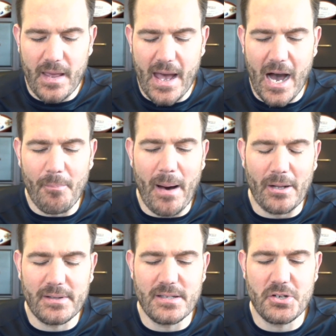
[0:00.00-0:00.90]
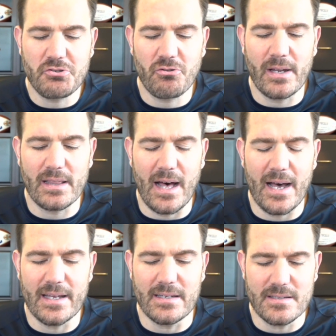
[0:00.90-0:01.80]
How about the Detroit
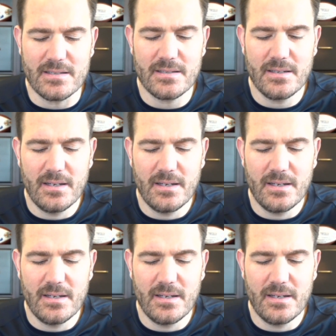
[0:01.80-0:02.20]
Lions?